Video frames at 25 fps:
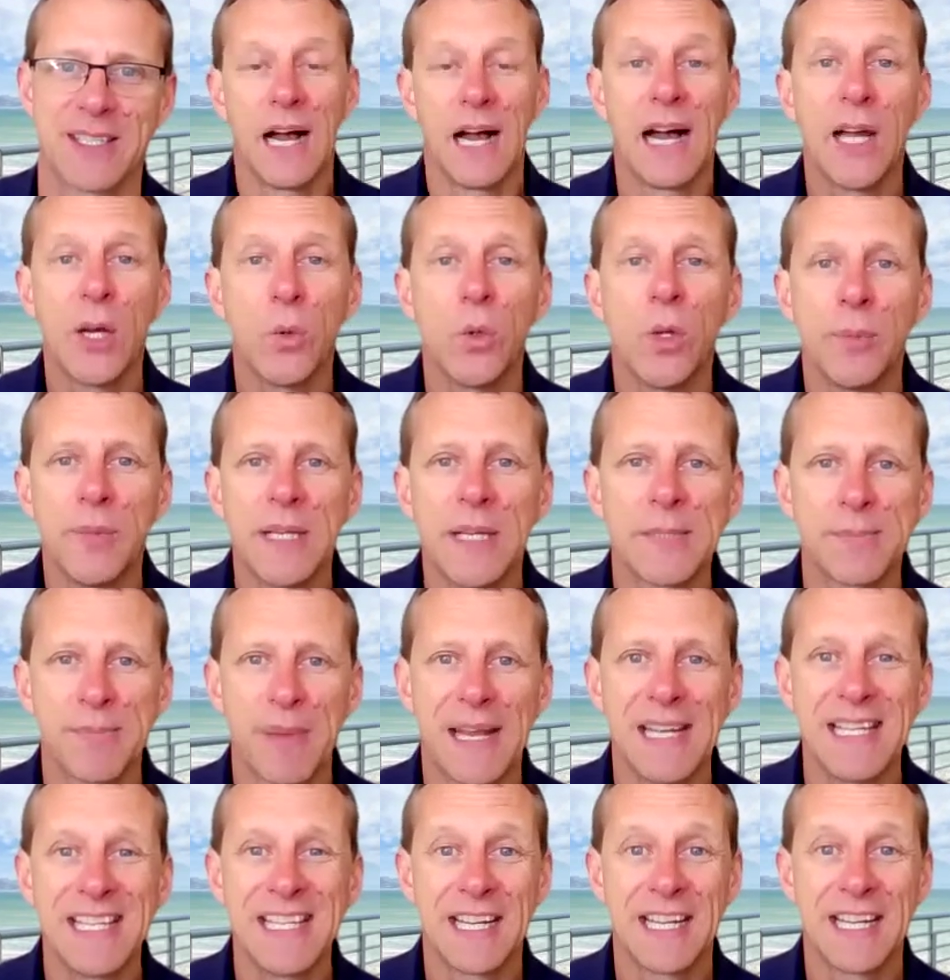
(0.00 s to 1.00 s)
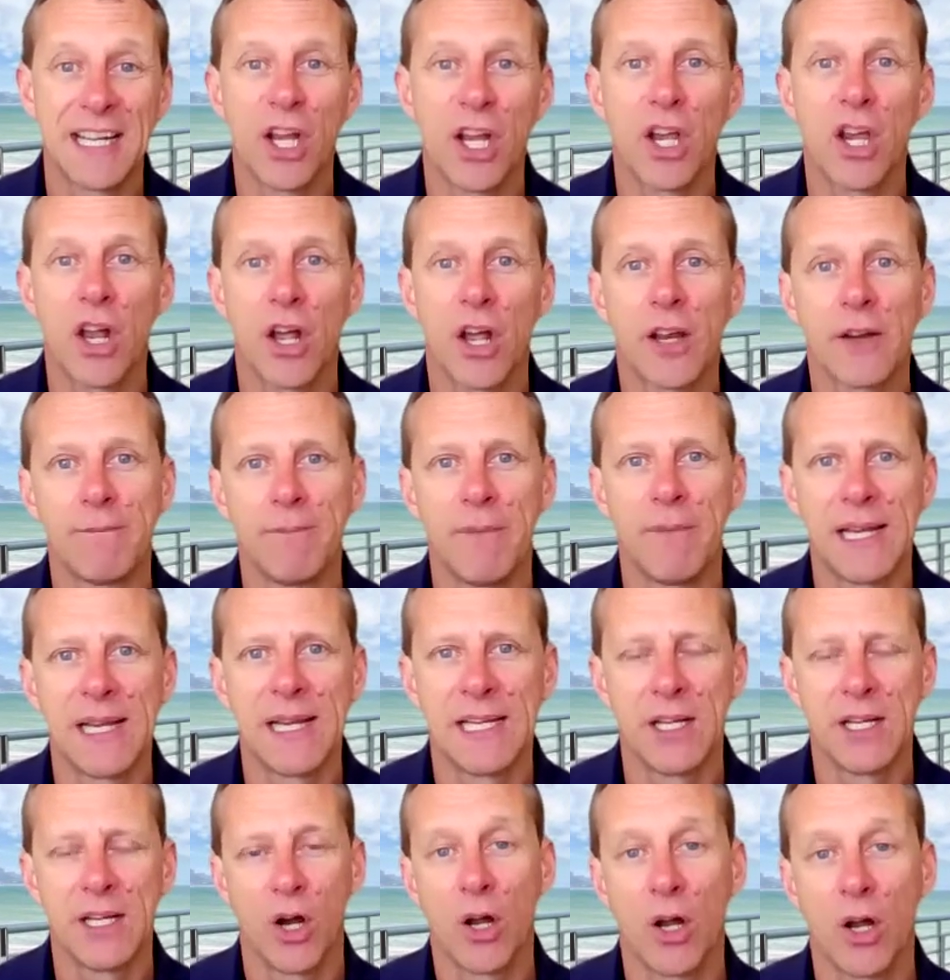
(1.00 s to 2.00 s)
I will be spending a lot of
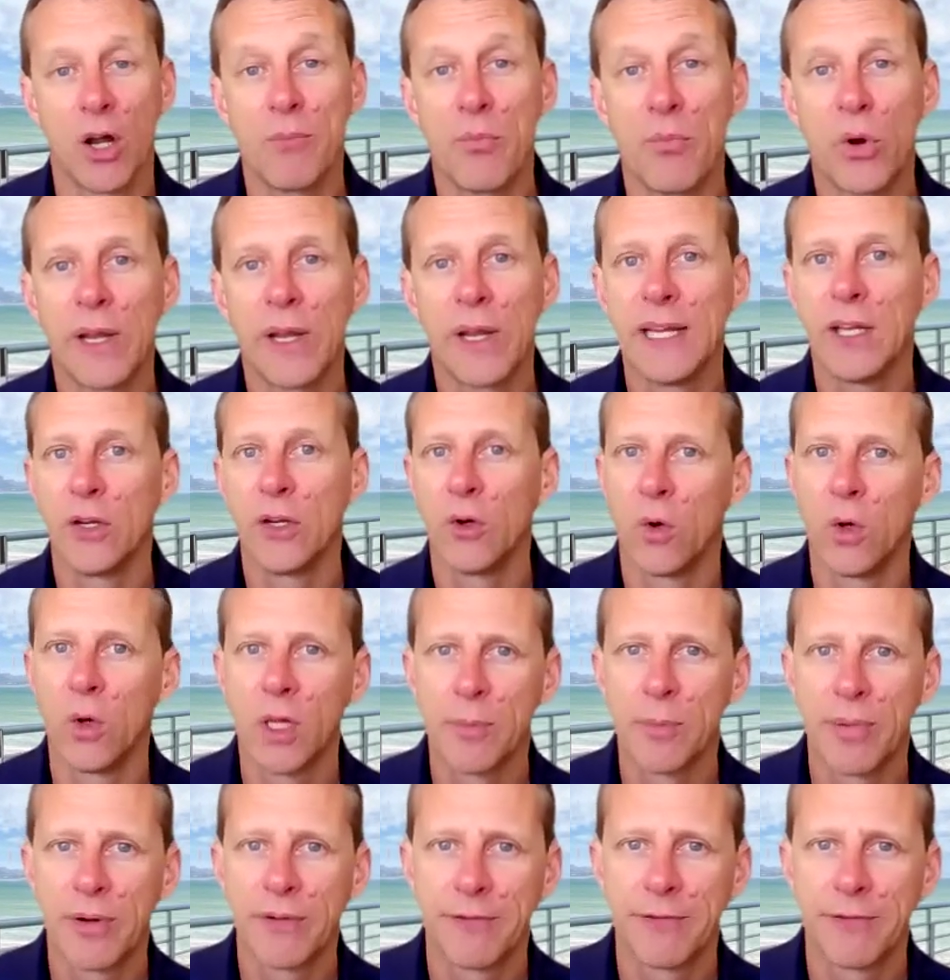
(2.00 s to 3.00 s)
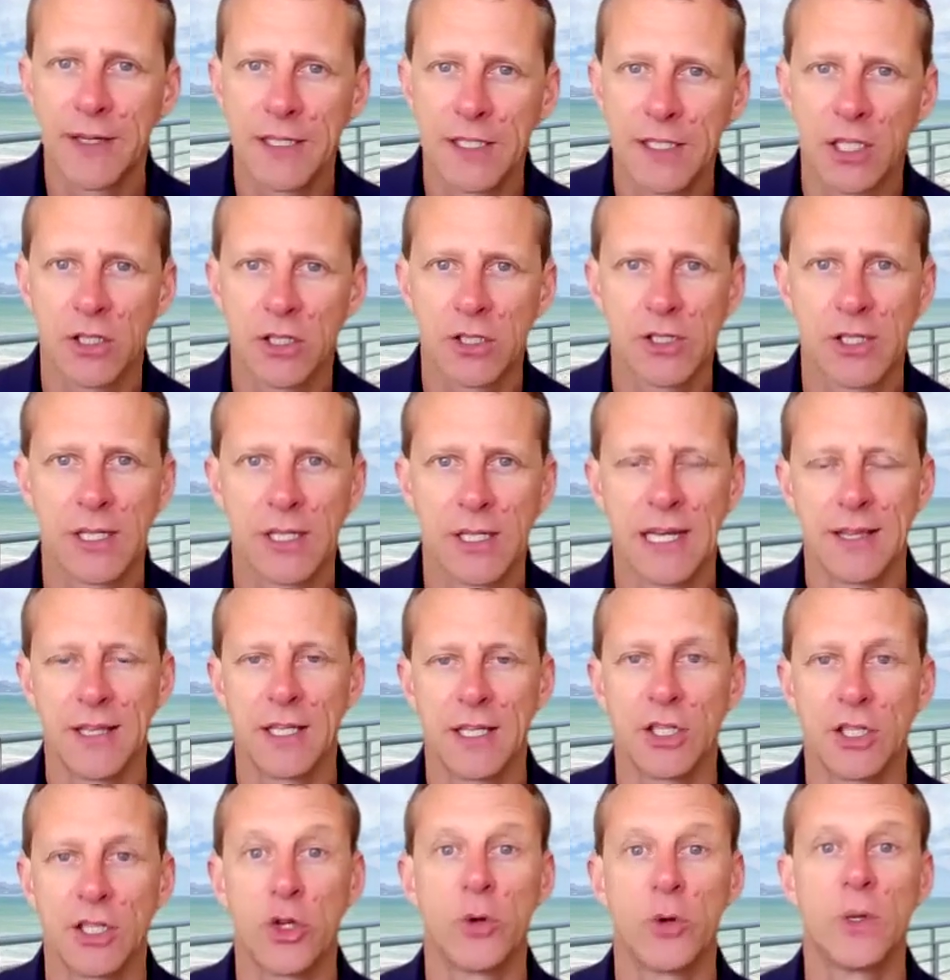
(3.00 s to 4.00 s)
money on bringing all the professionals
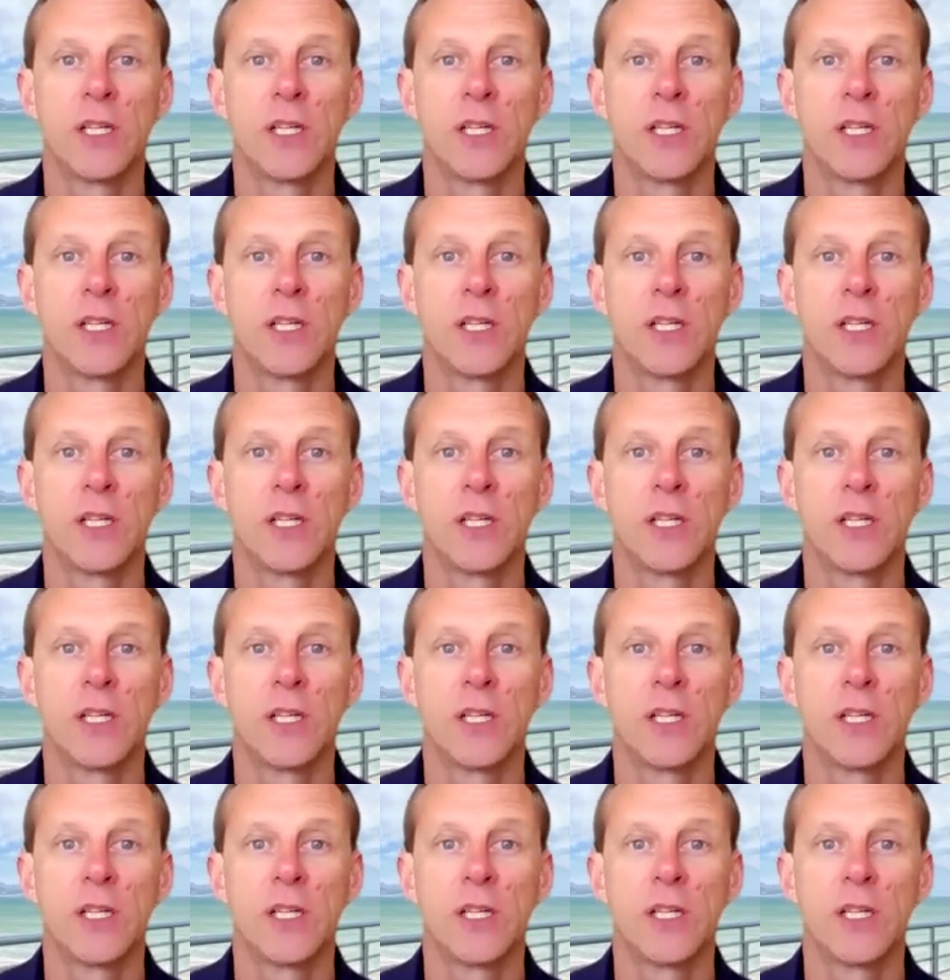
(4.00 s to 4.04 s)
together